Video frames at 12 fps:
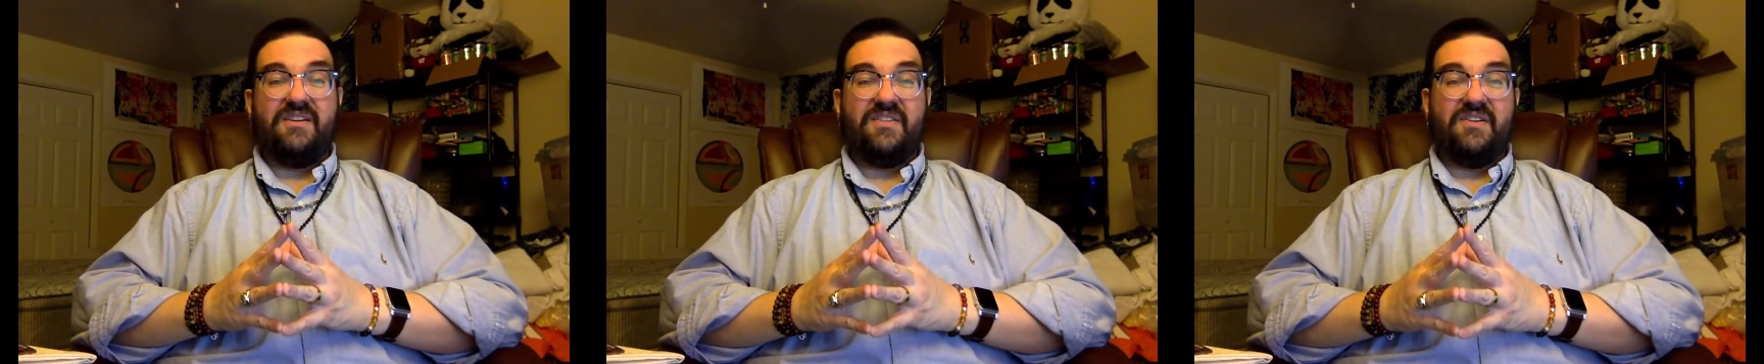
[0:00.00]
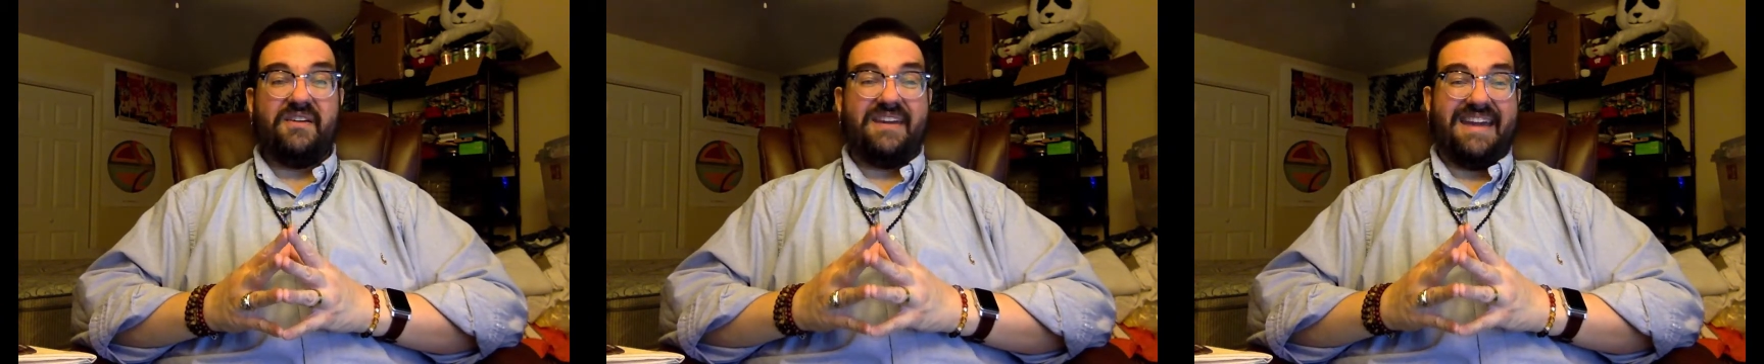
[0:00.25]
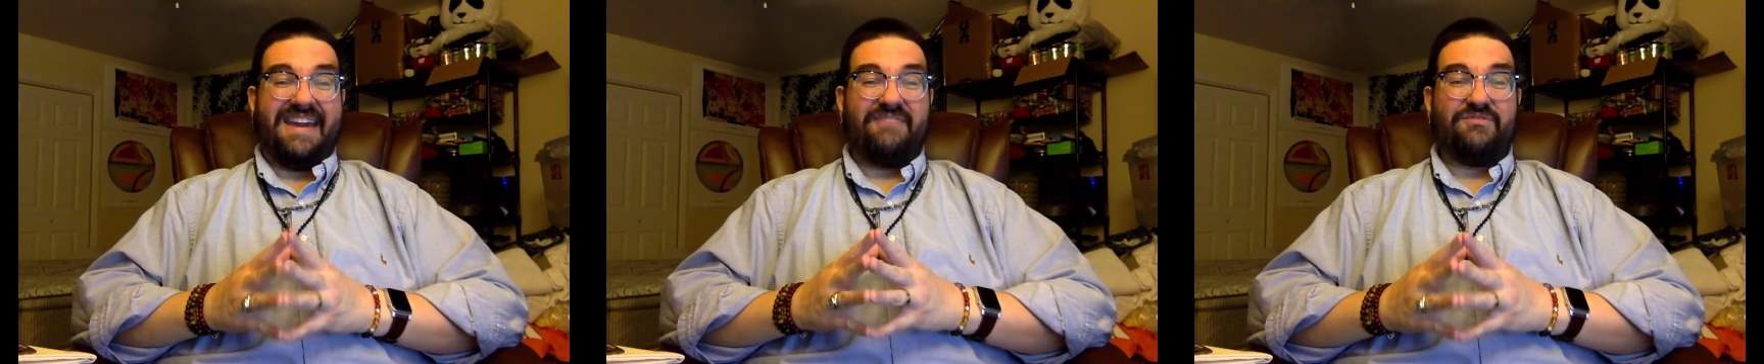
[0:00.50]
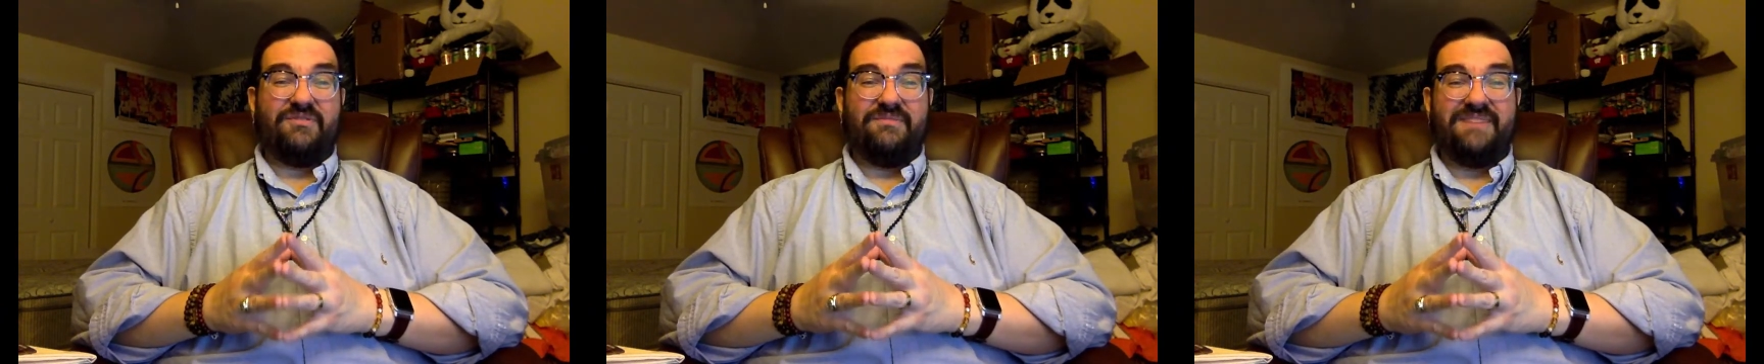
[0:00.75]
although I, I have
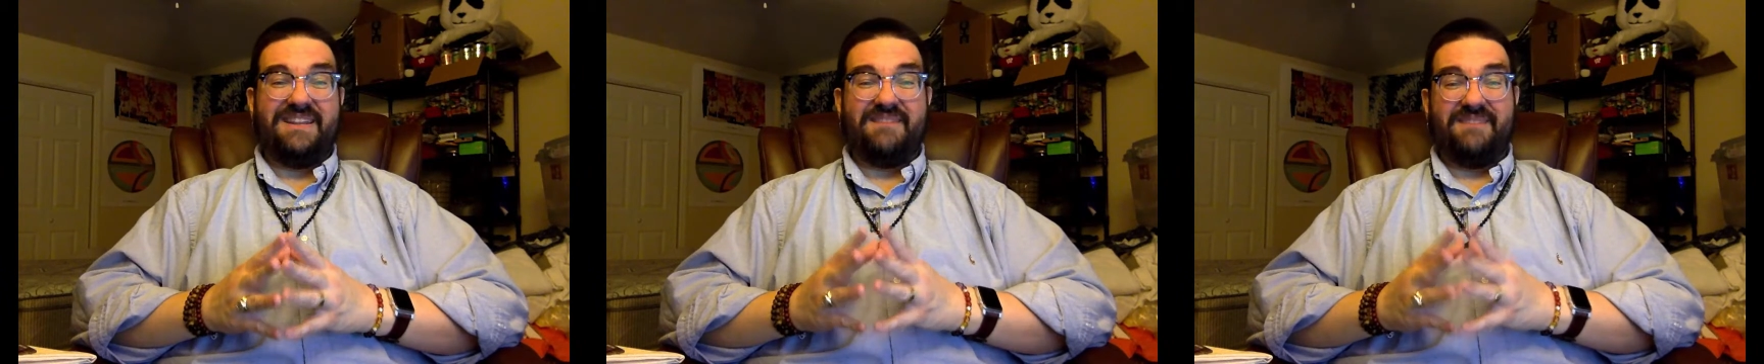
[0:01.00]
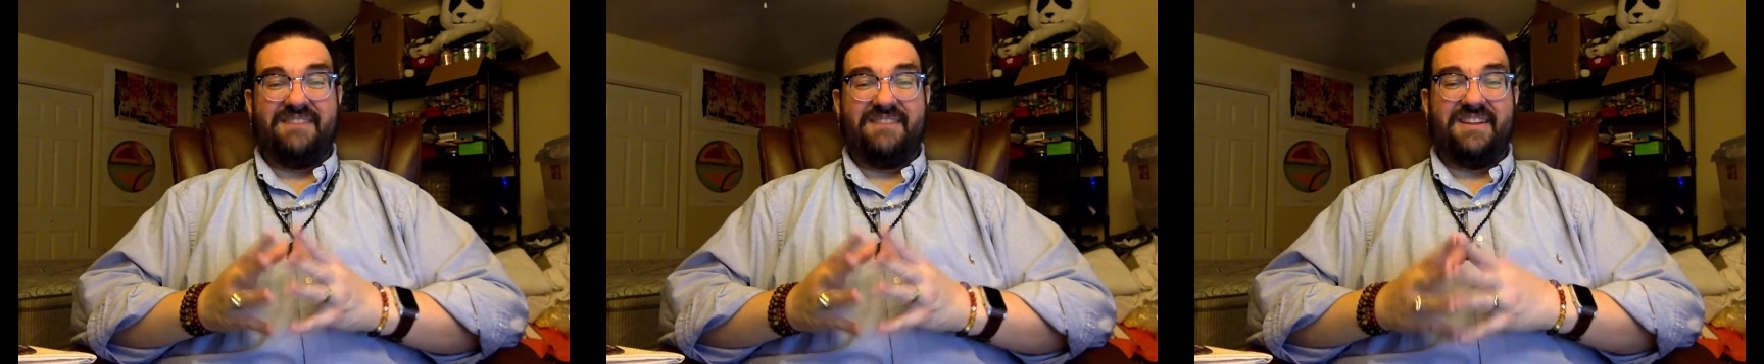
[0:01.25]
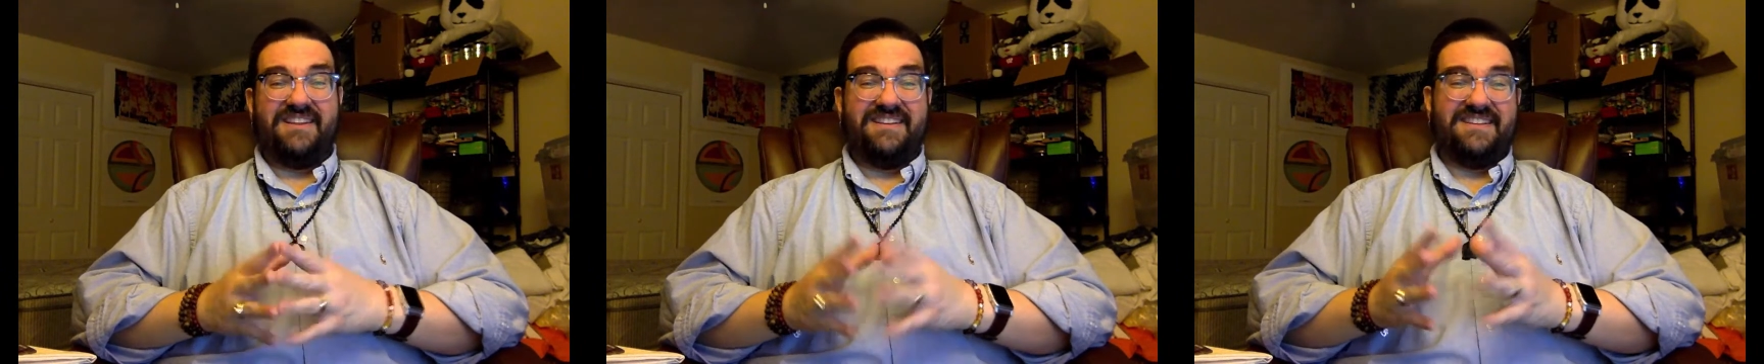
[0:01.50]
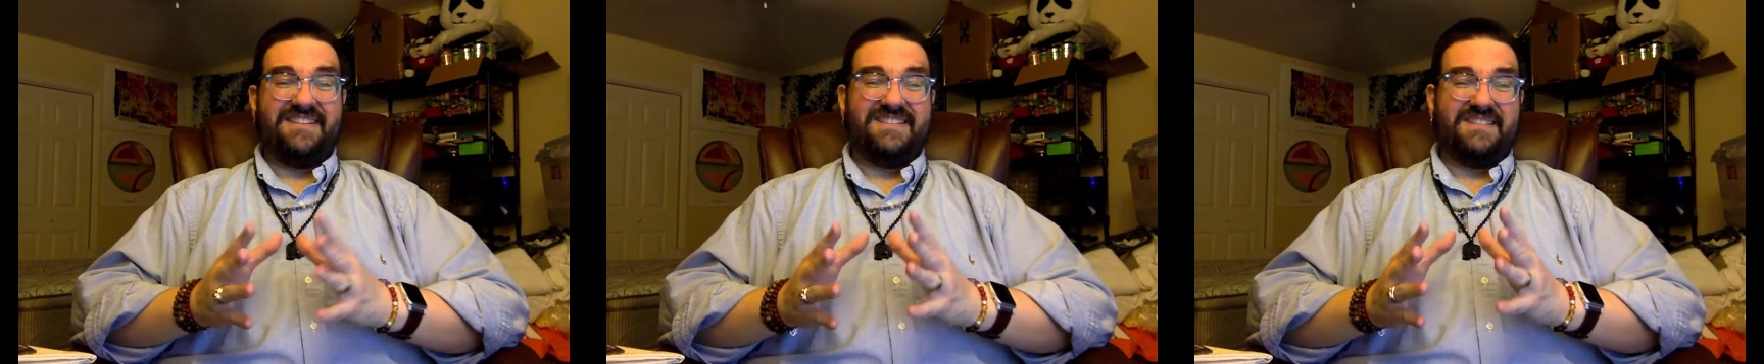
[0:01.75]
to admit I'm kind of getting
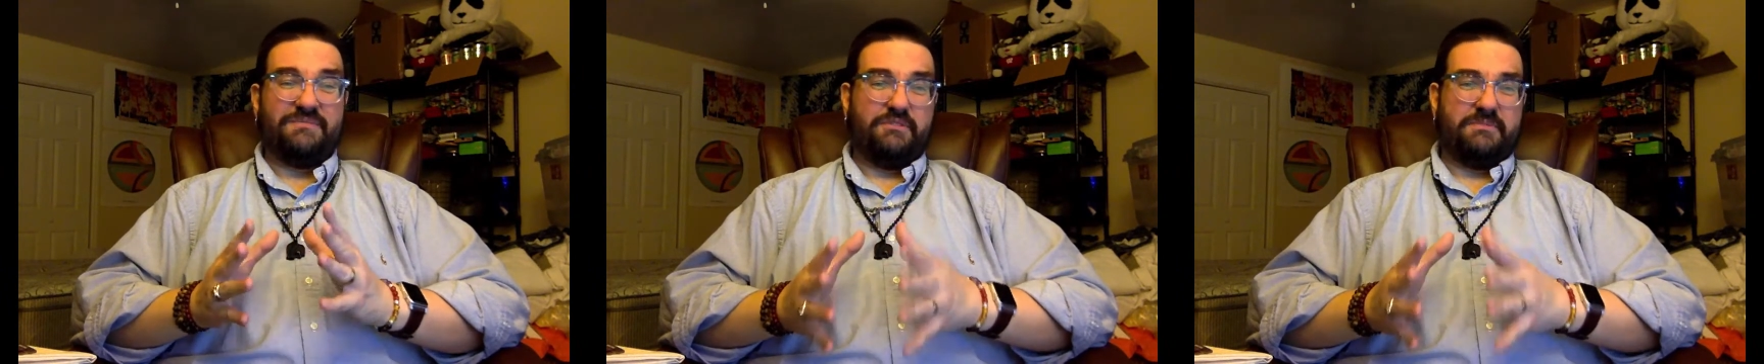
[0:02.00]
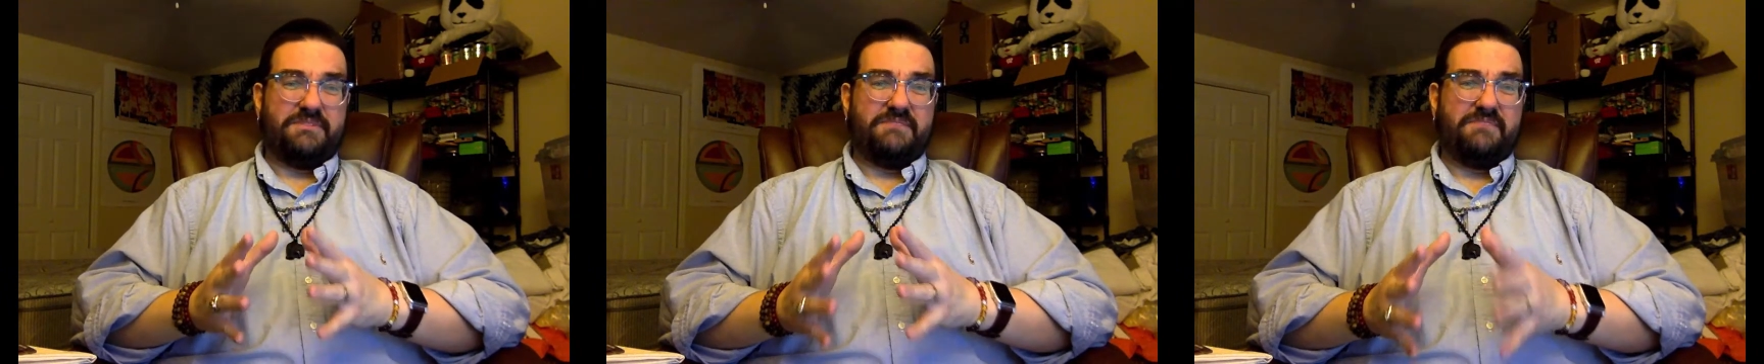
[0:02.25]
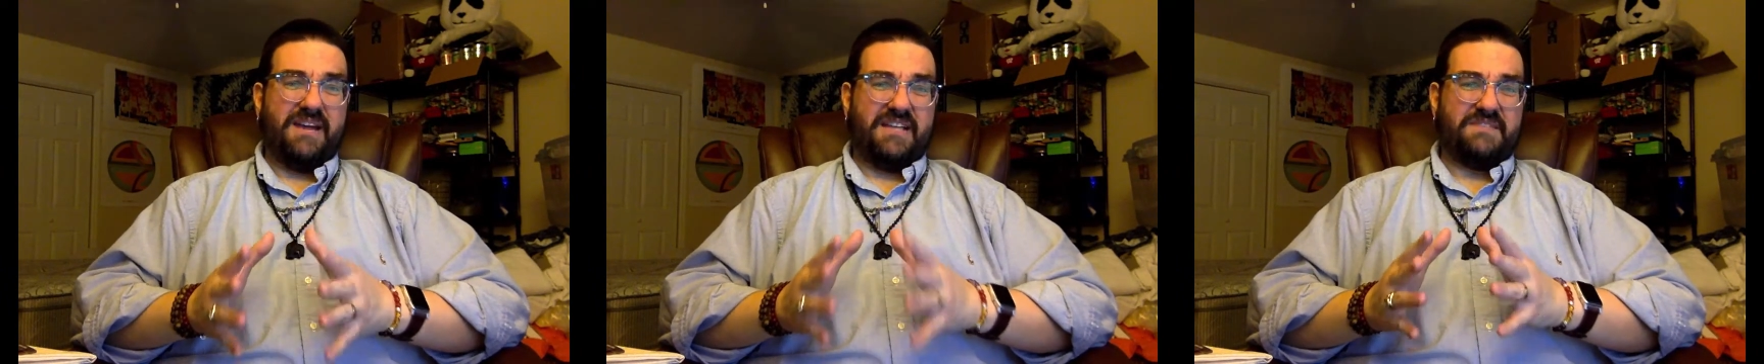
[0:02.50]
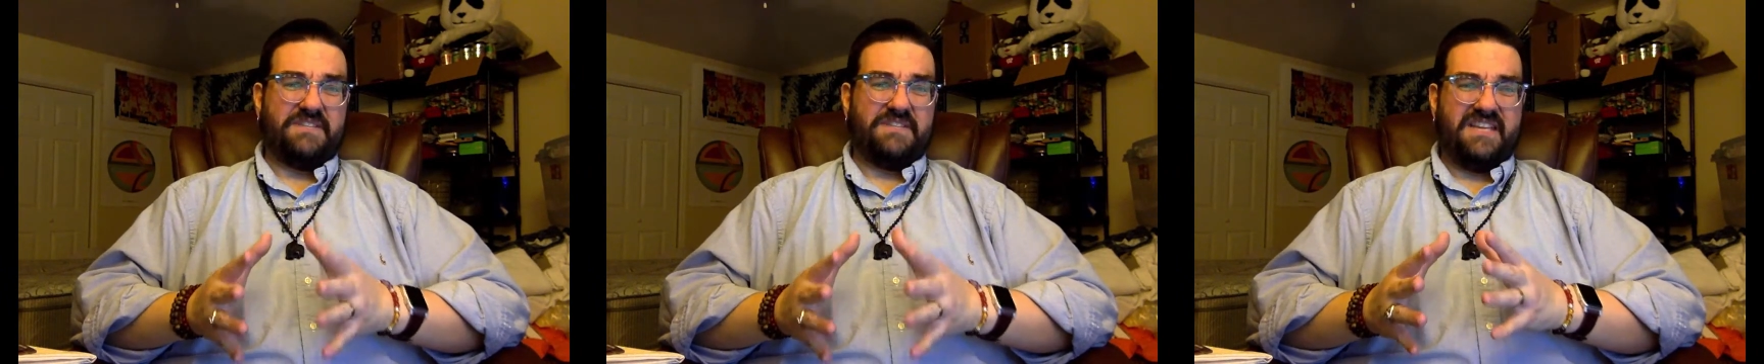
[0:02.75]
in subscription box
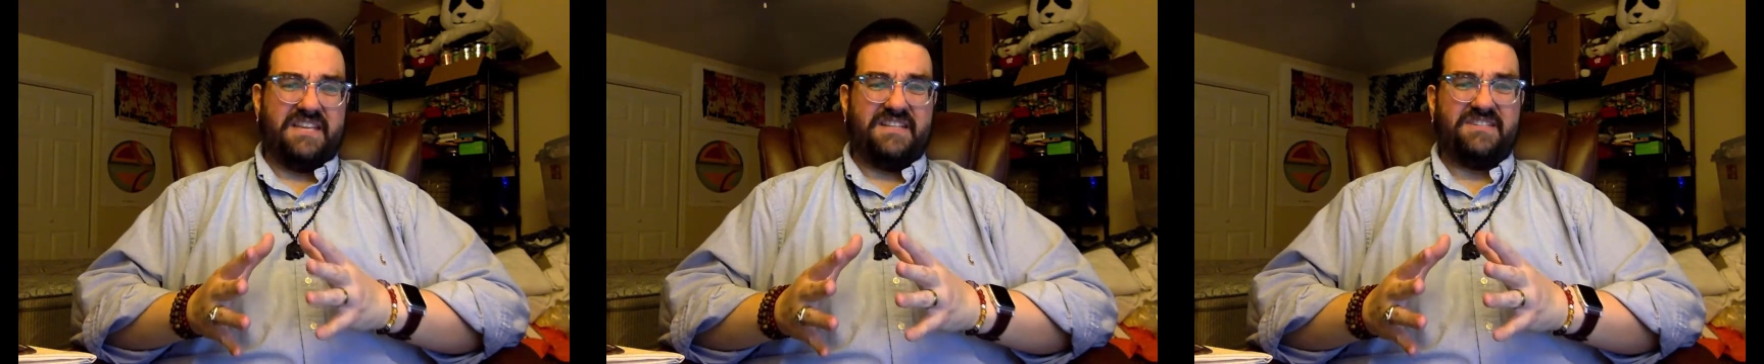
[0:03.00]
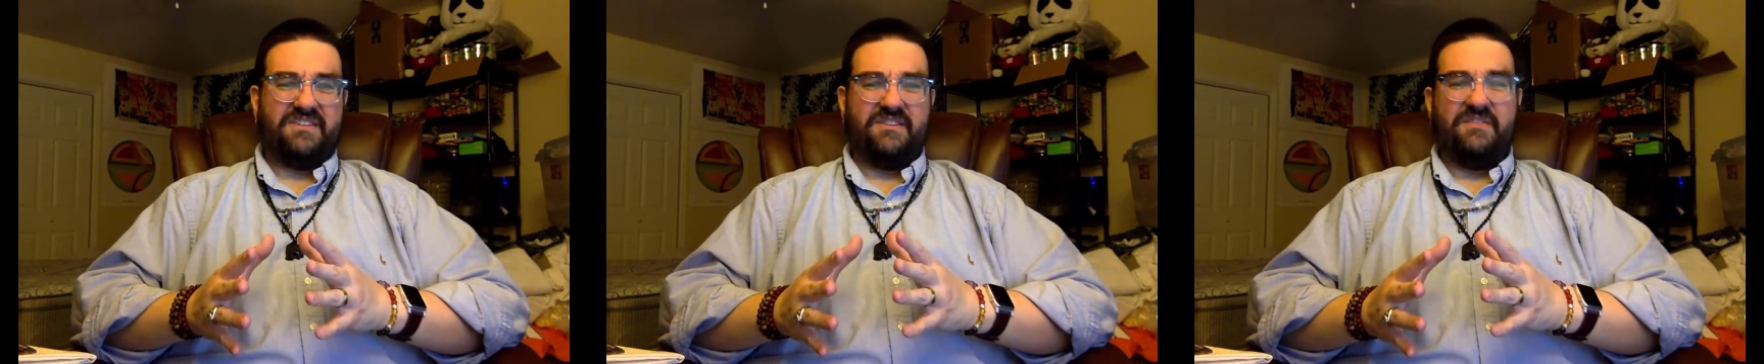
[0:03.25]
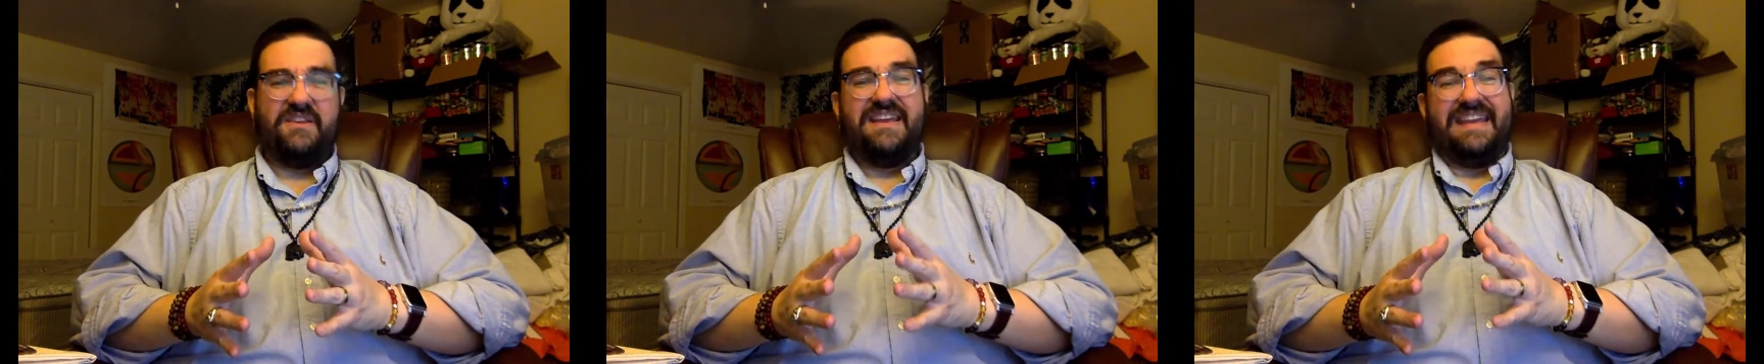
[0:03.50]
fatigue, so